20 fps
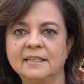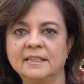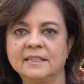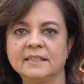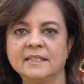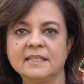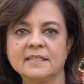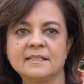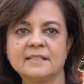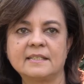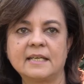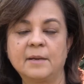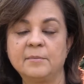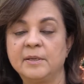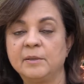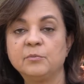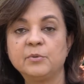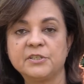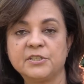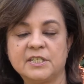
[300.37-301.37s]
illness, I
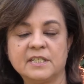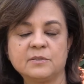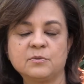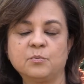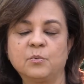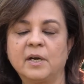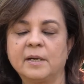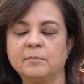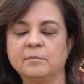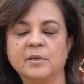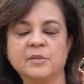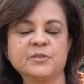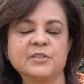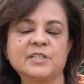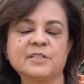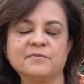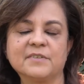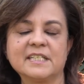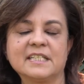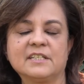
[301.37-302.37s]
mean, which is what
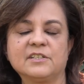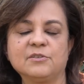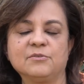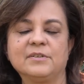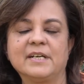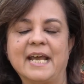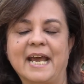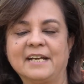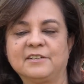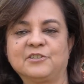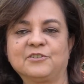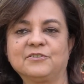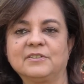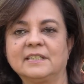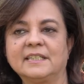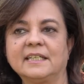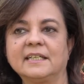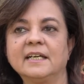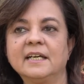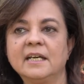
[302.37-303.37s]
most of us do
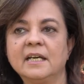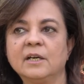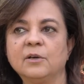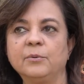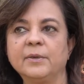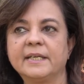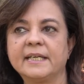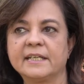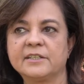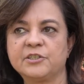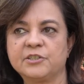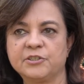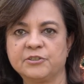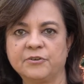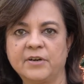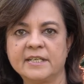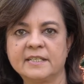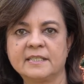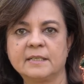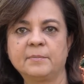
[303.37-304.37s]
naturally. We get
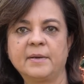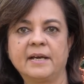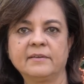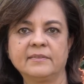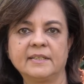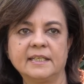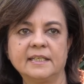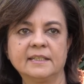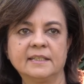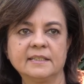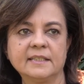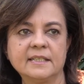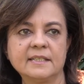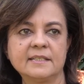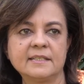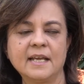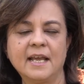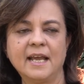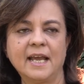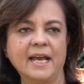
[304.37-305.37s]
stressed about the
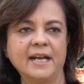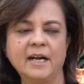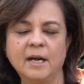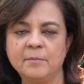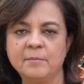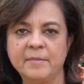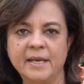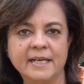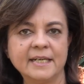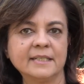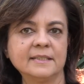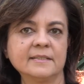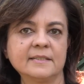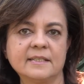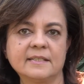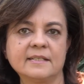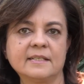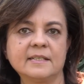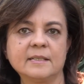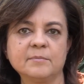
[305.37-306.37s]
illness, and our medical
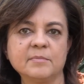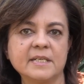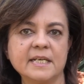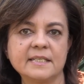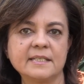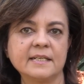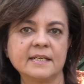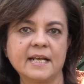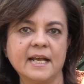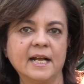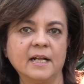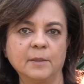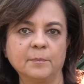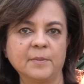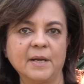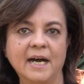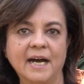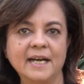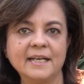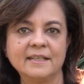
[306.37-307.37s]
system doesn't
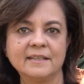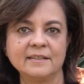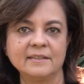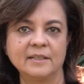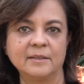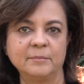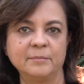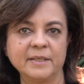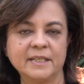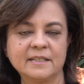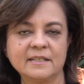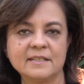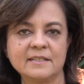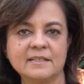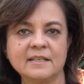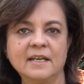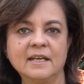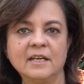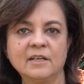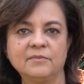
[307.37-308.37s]
help either
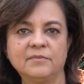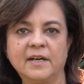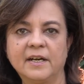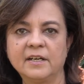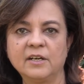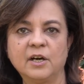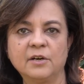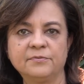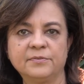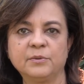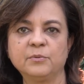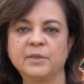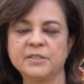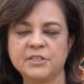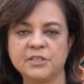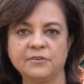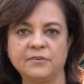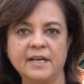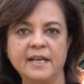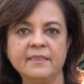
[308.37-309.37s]
because very often,
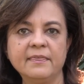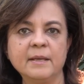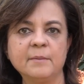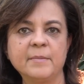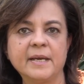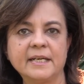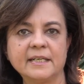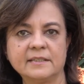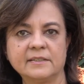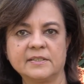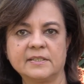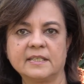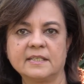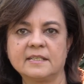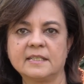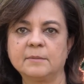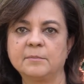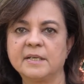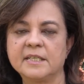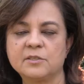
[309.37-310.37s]
once you're in the medical
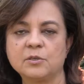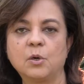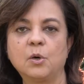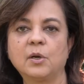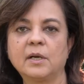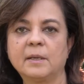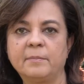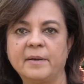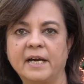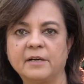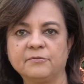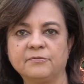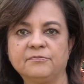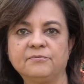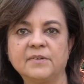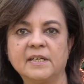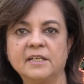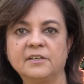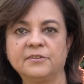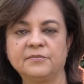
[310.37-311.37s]
system, it's all about
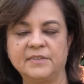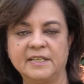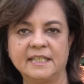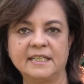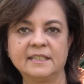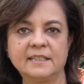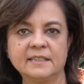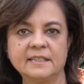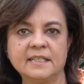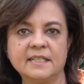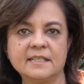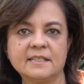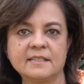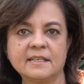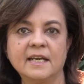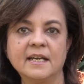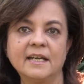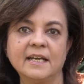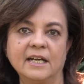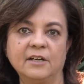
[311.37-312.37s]
fear of the illness,
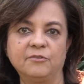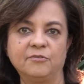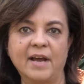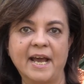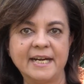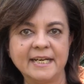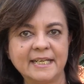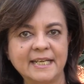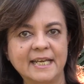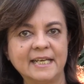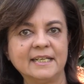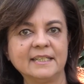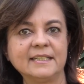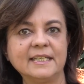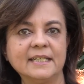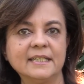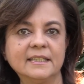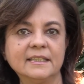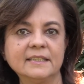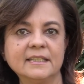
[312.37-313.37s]
eradicating
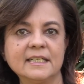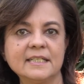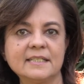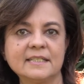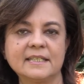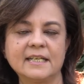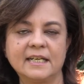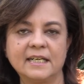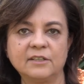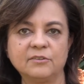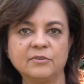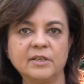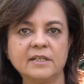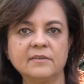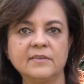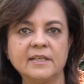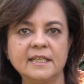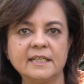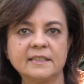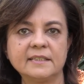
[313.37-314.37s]
the illness, getting rid
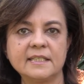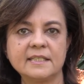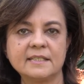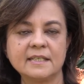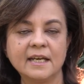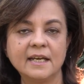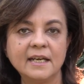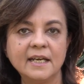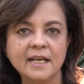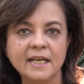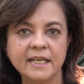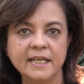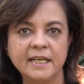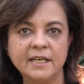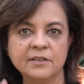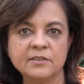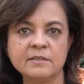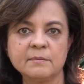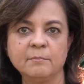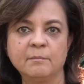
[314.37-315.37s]
of the illness.
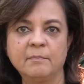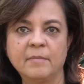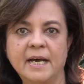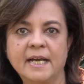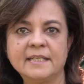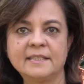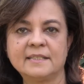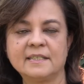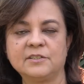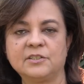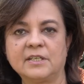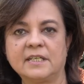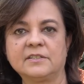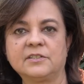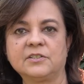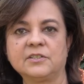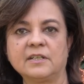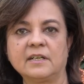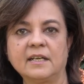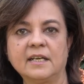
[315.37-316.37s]
Here's my
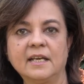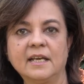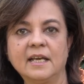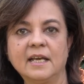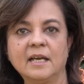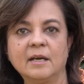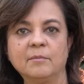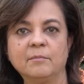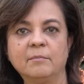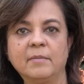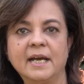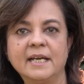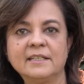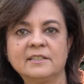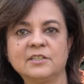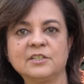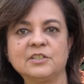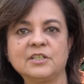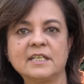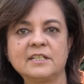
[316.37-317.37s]
suggestion my
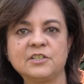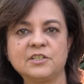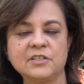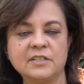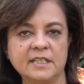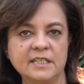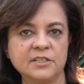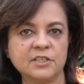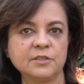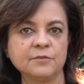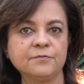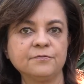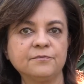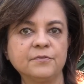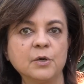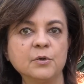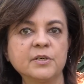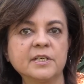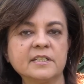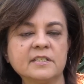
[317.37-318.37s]
suggestion is to
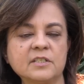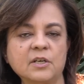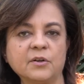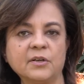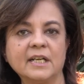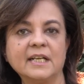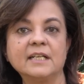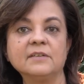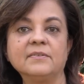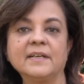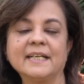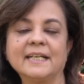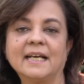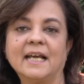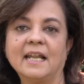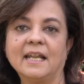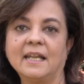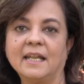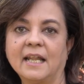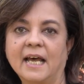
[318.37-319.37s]
focus on living
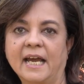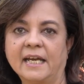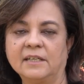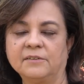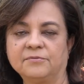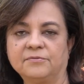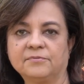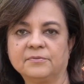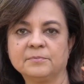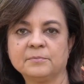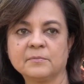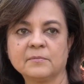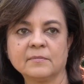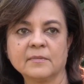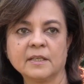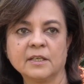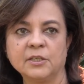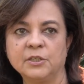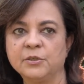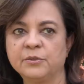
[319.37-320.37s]
life.
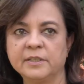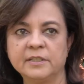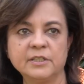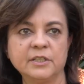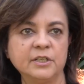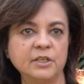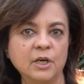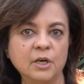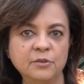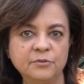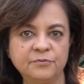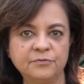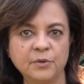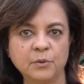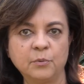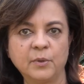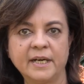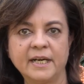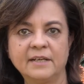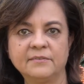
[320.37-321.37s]
You can go
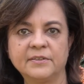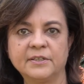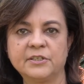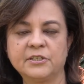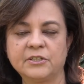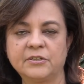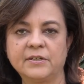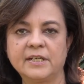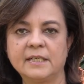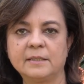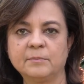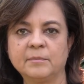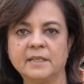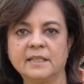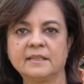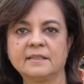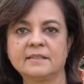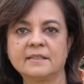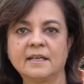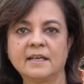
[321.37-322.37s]
for whatever
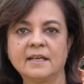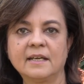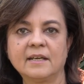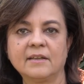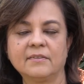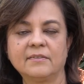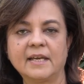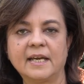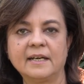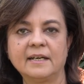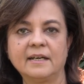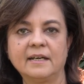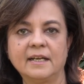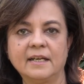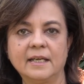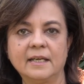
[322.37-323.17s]
treatment that